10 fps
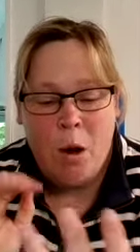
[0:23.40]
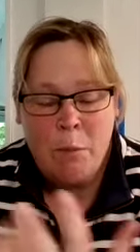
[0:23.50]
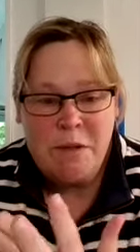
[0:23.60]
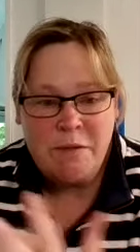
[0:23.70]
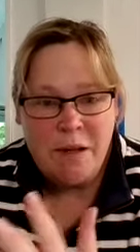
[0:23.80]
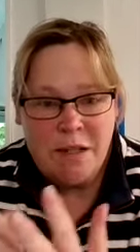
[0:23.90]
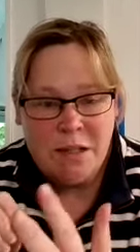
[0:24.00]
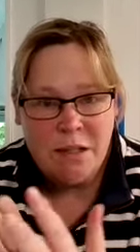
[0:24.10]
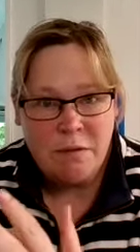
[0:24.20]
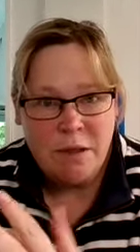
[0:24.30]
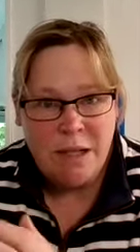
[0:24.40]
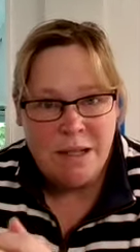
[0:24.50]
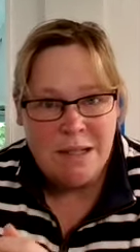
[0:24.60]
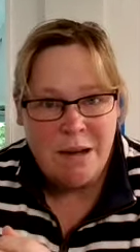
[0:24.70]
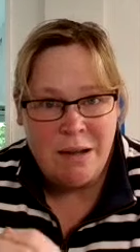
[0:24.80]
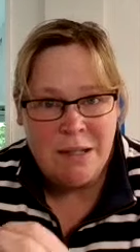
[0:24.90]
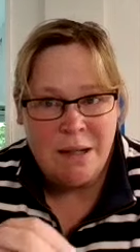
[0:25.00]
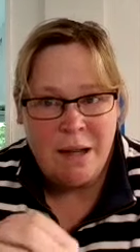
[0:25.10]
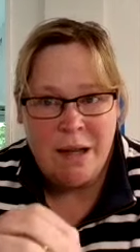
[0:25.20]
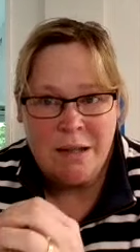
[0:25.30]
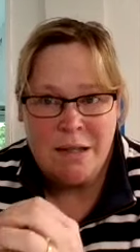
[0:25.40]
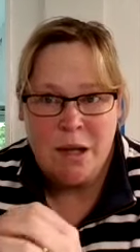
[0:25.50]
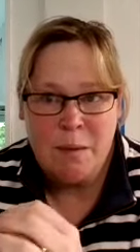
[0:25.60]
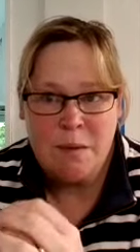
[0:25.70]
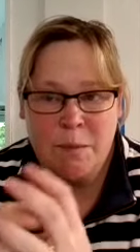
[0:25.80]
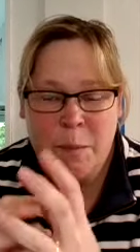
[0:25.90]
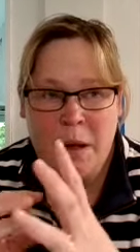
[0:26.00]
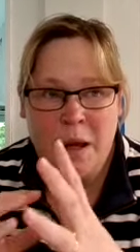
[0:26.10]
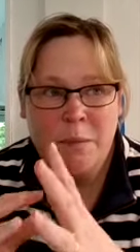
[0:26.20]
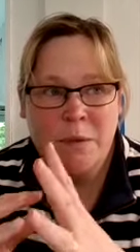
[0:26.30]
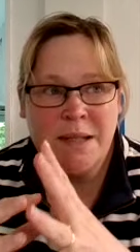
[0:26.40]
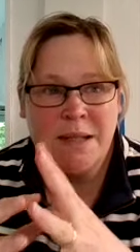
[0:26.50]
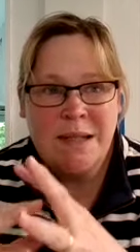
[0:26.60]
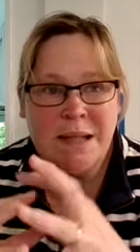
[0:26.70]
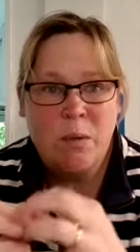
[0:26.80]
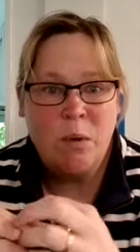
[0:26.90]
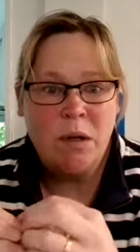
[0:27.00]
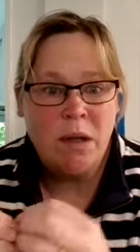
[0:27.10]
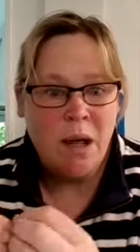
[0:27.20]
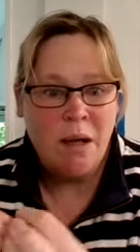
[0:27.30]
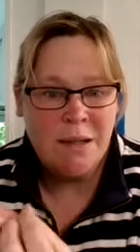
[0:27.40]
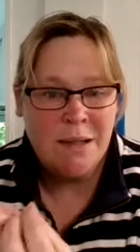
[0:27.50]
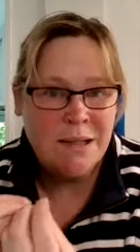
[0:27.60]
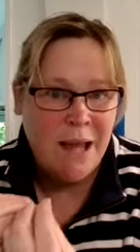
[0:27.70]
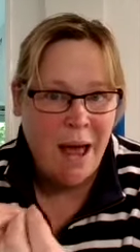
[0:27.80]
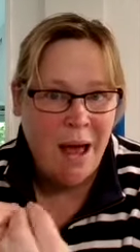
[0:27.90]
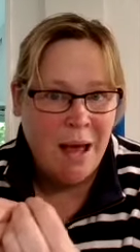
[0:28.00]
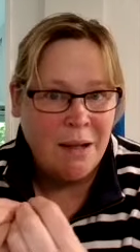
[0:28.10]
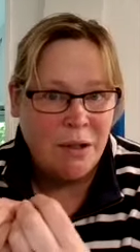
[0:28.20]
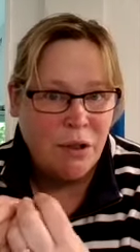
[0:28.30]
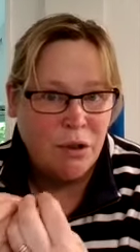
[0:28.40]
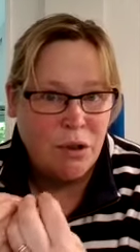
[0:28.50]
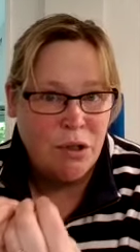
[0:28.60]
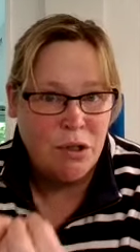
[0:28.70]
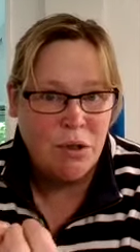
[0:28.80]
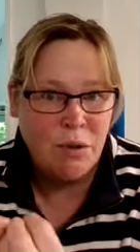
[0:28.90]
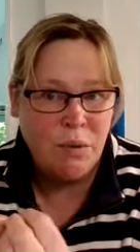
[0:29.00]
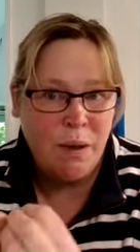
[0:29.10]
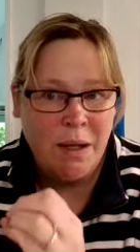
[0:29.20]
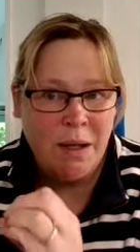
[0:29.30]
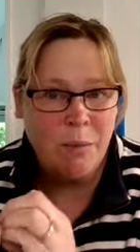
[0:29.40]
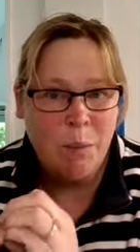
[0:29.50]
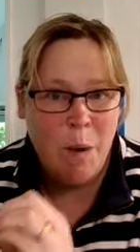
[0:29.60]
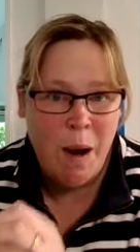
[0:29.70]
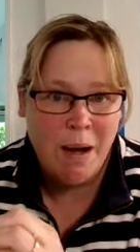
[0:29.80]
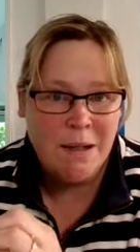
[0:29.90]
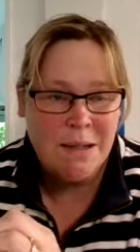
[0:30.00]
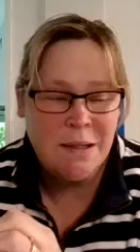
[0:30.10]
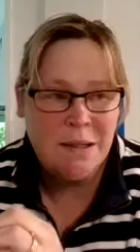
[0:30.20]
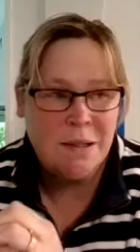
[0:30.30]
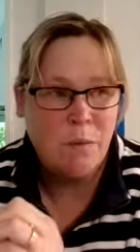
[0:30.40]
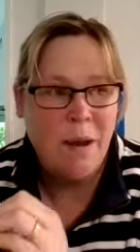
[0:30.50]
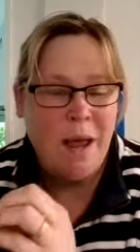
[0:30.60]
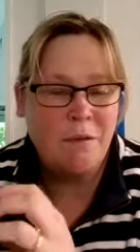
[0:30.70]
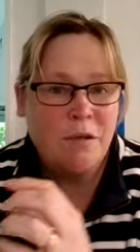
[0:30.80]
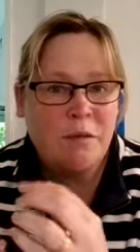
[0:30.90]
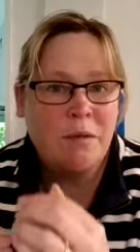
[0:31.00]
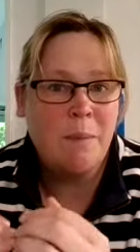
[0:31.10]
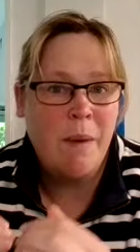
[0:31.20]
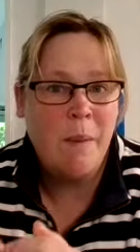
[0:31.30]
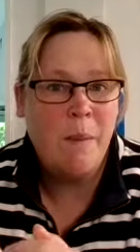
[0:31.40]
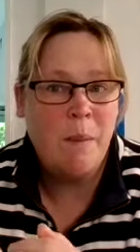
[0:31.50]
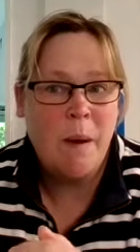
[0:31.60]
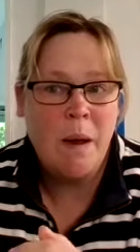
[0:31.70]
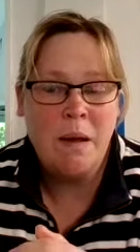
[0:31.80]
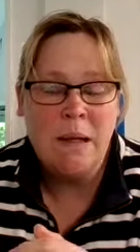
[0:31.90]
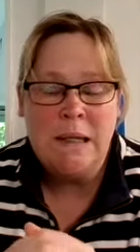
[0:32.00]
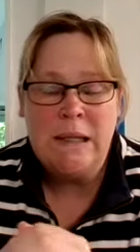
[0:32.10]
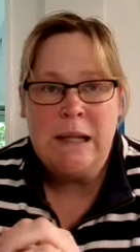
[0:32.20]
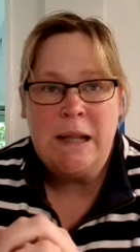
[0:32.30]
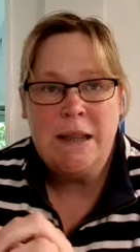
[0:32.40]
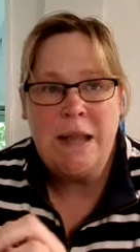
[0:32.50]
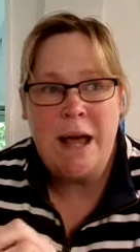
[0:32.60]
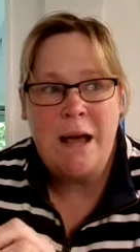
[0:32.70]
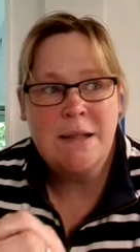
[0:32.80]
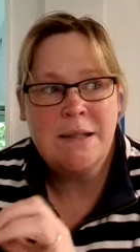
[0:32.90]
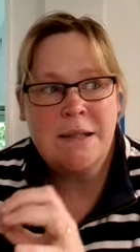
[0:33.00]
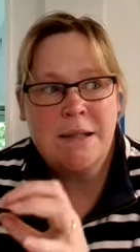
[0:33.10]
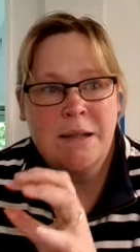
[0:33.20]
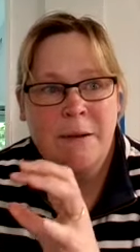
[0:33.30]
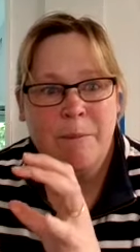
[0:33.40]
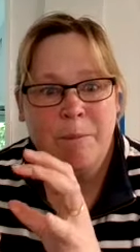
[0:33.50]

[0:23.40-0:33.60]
Observations are really exciting in terms of being able to see what learners can do in practice. We have to remember that